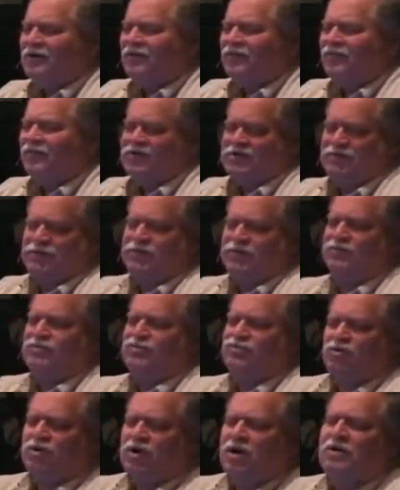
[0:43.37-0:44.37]

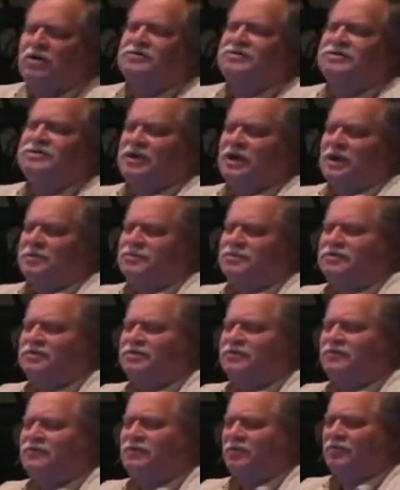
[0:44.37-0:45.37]
spiritual concepts
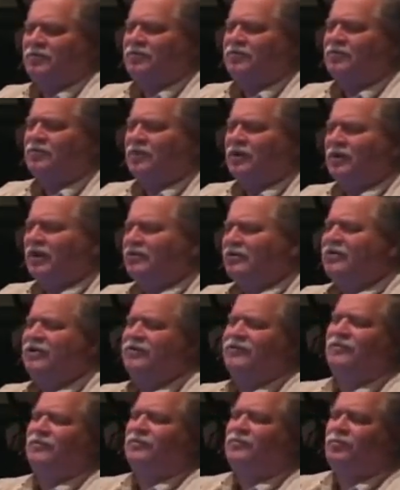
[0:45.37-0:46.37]
from a
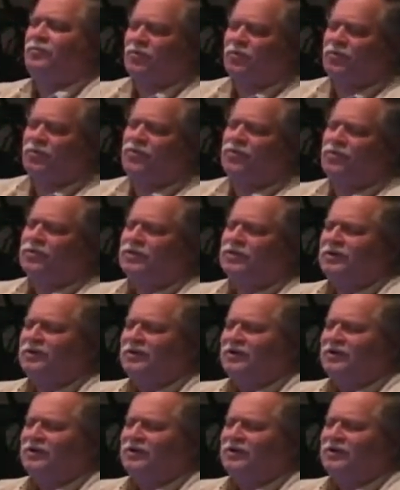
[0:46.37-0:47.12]
different world.